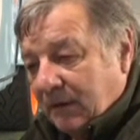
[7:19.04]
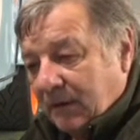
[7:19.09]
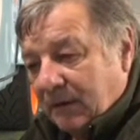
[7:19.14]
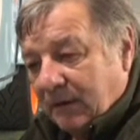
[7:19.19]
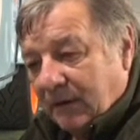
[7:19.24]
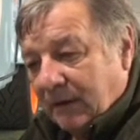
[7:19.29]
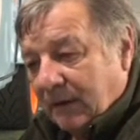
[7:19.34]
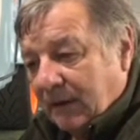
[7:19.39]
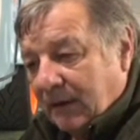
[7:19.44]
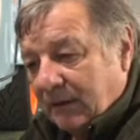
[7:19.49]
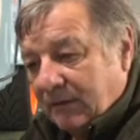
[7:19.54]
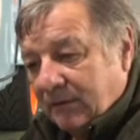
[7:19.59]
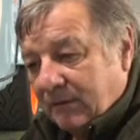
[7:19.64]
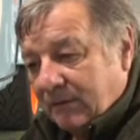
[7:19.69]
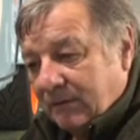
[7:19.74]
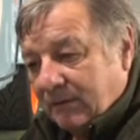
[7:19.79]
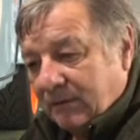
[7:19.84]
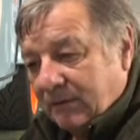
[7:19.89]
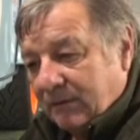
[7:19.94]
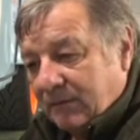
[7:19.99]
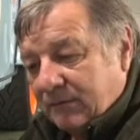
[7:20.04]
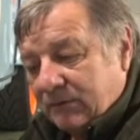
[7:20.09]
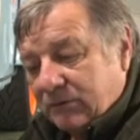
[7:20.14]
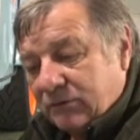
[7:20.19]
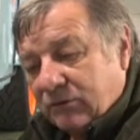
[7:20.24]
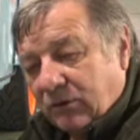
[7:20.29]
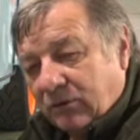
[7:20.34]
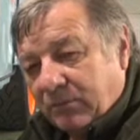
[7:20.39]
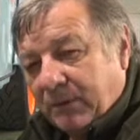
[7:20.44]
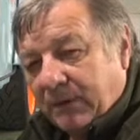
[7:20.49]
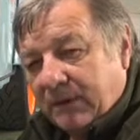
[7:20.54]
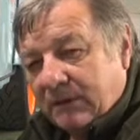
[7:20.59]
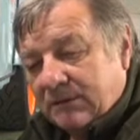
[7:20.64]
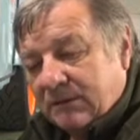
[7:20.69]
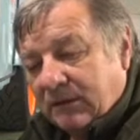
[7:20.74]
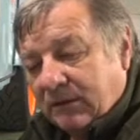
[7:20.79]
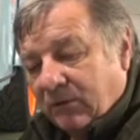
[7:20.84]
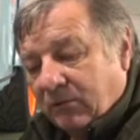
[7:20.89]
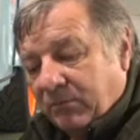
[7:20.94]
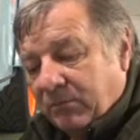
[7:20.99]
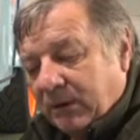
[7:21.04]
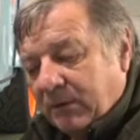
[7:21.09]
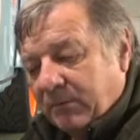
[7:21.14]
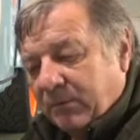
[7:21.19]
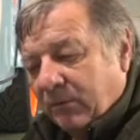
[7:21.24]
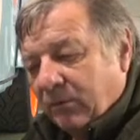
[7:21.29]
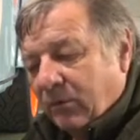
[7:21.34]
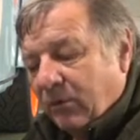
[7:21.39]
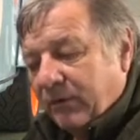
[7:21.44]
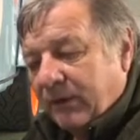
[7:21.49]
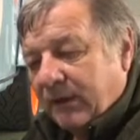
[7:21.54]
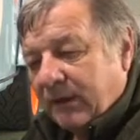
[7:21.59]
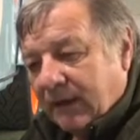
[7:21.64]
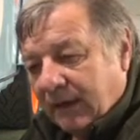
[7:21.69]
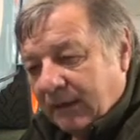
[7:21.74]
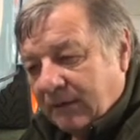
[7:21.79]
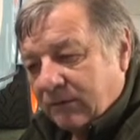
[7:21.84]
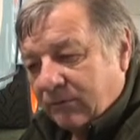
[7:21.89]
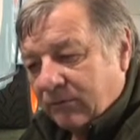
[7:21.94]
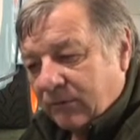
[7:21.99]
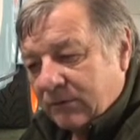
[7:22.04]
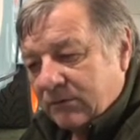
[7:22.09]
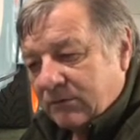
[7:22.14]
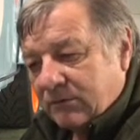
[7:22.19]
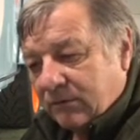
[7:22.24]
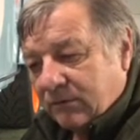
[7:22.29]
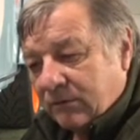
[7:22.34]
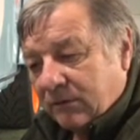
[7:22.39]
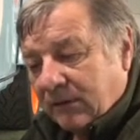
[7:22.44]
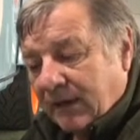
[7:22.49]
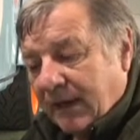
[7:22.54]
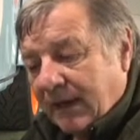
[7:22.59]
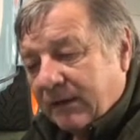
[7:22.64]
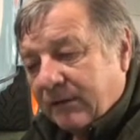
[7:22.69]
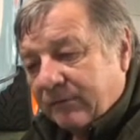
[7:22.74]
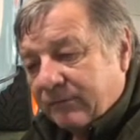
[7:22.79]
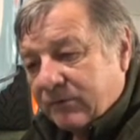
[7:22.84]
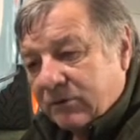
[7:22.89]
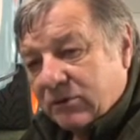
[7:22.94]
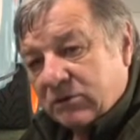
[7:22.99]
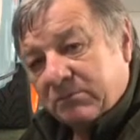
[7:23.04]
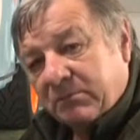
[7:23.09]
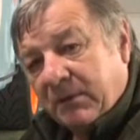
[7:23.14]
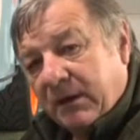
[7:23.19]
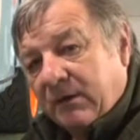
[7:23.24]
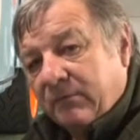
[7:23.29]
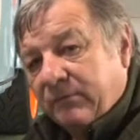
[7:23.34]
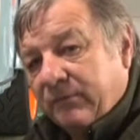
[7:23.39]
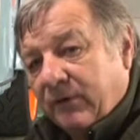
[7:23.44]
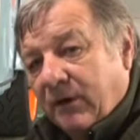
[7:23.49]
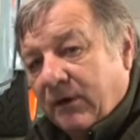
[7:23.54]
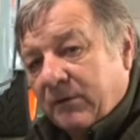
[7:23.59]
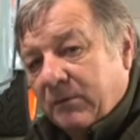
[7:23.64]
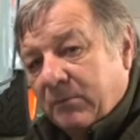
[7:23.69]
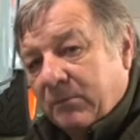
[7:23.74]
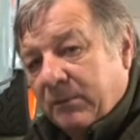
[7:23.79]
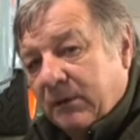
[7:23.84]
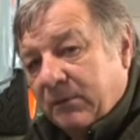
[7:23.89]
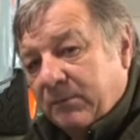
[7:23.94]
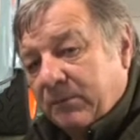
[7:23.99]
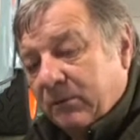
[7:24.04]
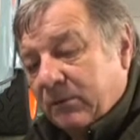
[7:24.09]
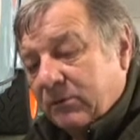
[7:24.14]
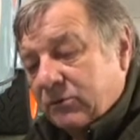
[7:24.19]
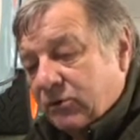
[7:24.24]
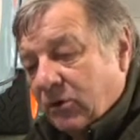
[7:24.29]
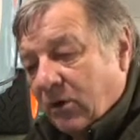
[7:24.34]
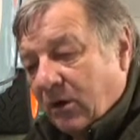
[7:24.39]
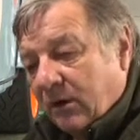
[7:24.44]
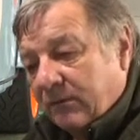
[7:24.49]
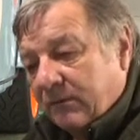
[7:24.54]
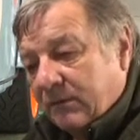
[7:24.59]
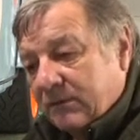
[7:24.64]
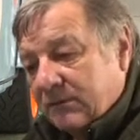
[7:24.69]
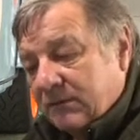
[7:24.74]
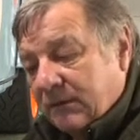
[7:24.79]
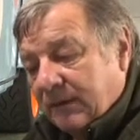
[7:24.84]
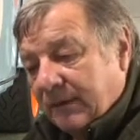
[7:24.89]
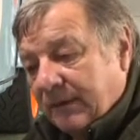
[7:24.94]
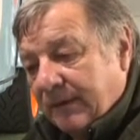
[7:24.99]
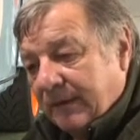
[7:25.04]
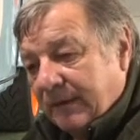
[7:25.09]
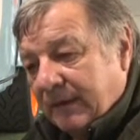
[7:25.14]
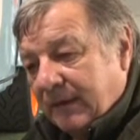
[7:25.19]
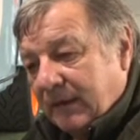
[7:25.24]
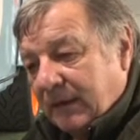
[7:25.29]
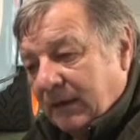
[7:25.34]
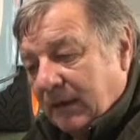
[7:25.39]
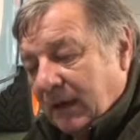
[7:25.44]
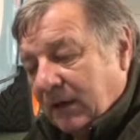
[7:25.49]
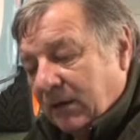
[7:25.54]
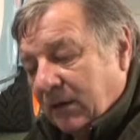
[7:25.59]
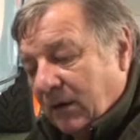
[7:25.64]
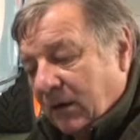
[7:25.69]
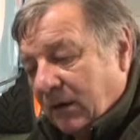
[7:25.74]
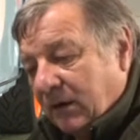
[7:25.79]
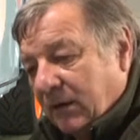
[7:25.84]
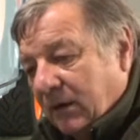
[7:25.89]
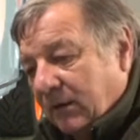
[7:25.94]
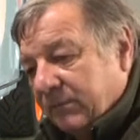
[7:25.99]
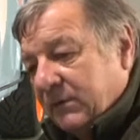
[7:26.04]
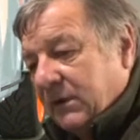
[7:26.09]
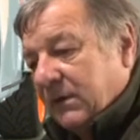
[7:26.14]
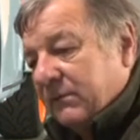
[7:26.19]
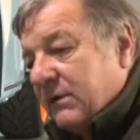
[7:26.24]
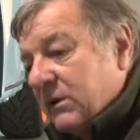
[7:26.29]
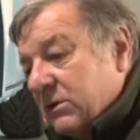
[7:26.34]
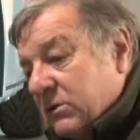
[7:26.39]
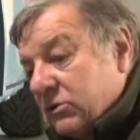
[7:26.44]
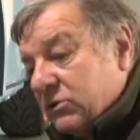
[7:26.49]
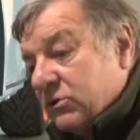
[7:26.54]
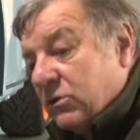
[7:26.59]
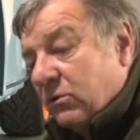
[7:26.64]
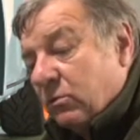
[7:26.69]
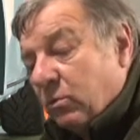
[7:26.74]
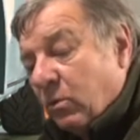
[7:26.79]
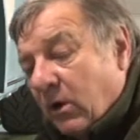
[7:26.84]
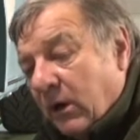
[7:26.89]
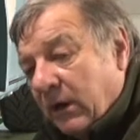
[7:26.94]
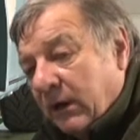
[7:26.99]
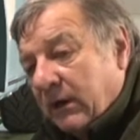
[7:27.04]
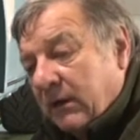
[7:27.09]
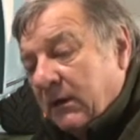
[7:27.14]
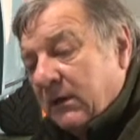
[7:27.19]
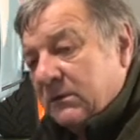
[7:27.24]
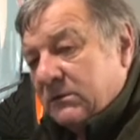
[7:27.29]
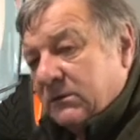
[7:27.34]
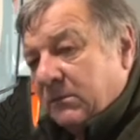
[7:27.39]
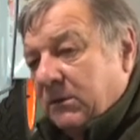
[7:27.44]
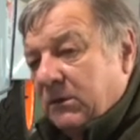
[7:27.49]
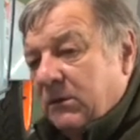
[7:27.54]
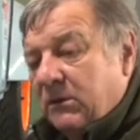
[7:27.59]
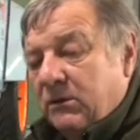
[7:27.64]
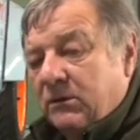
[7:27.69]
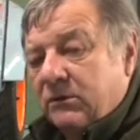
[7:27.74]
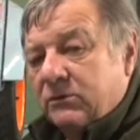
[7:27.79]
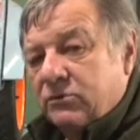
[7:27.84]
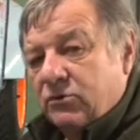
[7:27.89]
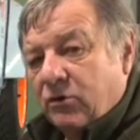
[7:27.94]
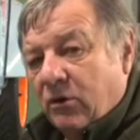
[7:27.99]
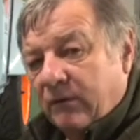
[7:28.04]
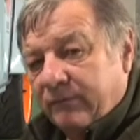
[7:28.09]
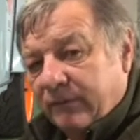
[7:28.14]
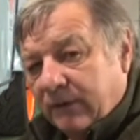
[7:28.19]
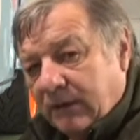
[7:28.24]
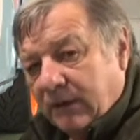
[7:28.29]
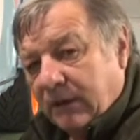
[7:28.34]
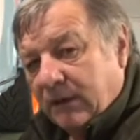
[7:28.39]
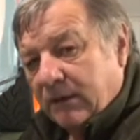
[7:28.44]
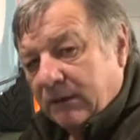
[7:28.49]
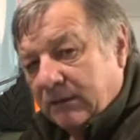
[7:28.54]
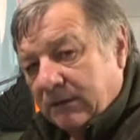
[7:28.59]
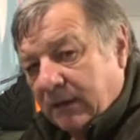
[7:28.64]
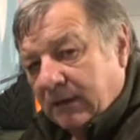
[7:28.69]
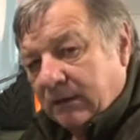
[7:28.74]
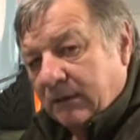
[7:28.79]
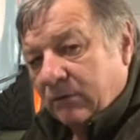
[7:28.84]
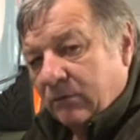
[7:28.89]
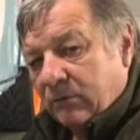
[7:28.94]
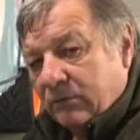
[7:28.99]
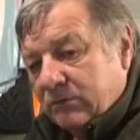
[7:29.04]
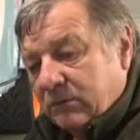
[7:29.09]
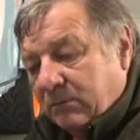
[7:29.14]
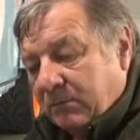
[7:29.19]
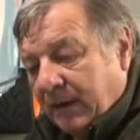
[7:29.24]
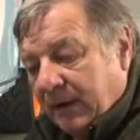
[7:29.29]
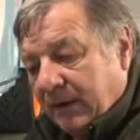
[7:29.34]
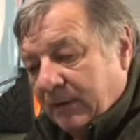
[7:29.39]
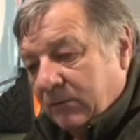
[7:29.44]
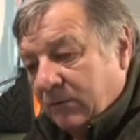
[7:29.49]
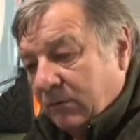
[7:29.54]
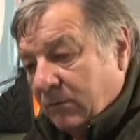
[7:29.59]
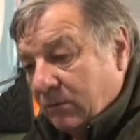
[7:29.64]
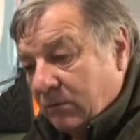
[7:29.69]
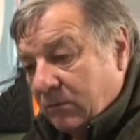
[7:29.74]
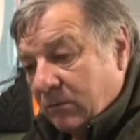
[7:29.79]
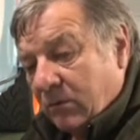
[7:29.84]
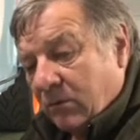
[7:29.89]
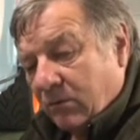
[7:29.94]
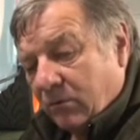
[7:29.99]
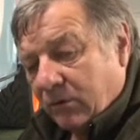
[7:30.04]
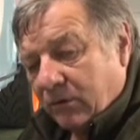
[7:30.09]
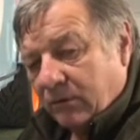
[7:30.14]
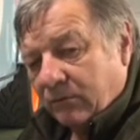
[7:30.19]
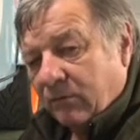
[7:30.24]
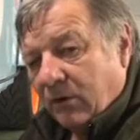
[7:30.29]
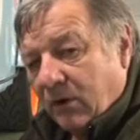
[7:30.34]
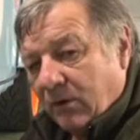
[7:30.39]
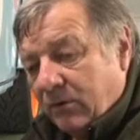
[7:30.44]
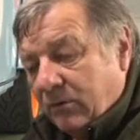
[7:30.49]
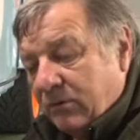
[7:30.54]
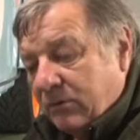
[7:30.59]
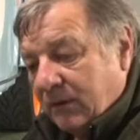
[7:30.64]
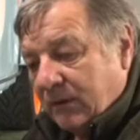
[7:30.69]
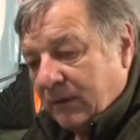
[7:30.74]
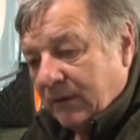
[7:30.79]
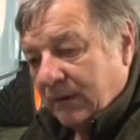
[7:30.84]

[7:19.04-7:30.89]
and the stupidity of people, or the ignorance, or the lack of respect for other people or drivers. And I've never understood why somebody who can drive a car down an autobahn or on a road